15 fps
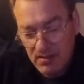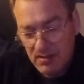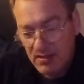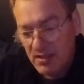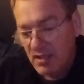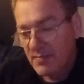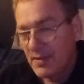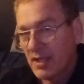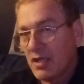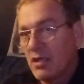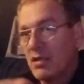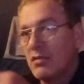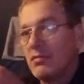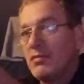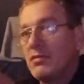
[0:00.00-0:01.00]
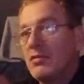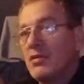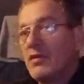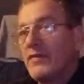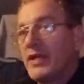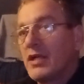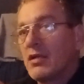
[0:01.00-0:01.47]
Come here, girl.
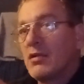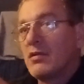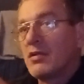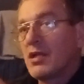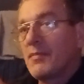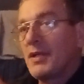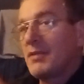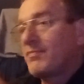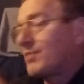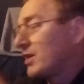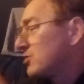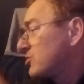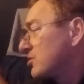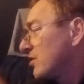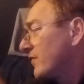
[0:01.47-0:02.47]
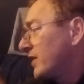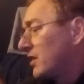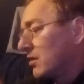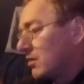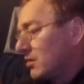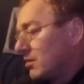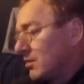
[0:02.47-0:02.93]
Over here. Come on, Precious. Over here.
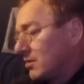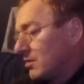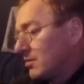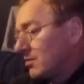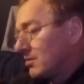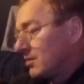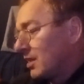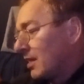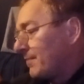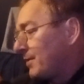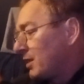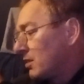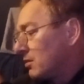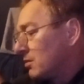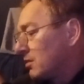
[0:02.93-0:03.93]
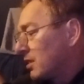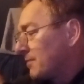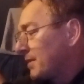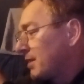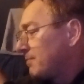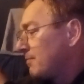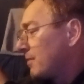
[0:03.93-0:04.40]
Up here.
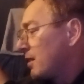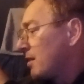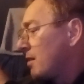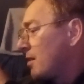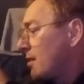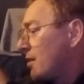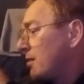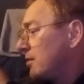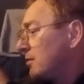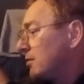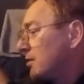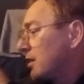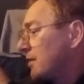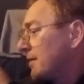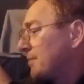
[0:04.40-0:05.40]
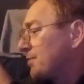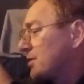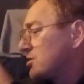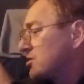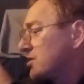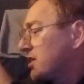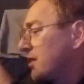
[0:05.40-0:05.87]
Come on. Come on,
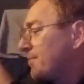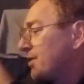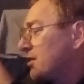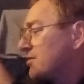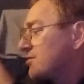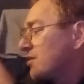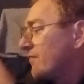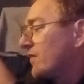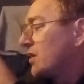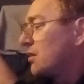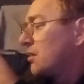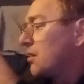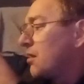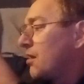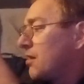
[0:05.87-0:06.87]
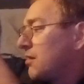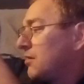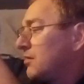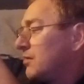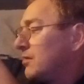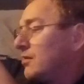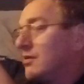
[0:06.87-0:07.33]
Precious. Get up here and soak.
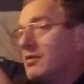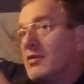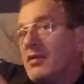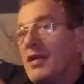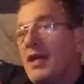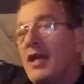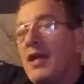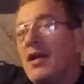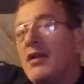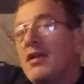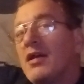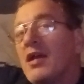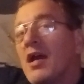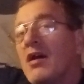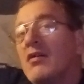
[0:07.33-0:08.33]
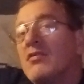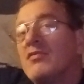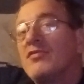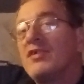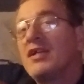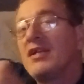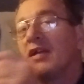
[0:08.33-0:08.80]
There you go.
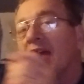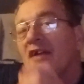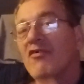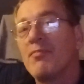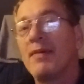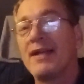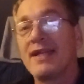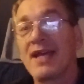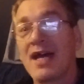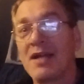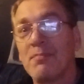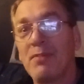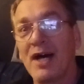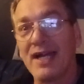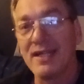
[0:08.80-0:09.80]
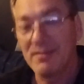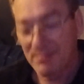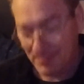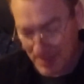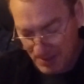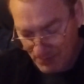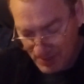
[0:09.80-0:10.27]
See, everybody got a bite.
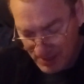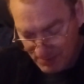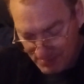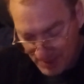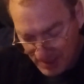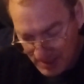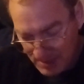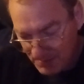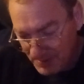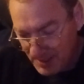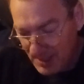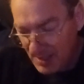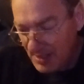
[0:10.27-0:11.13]
I want everybody to be.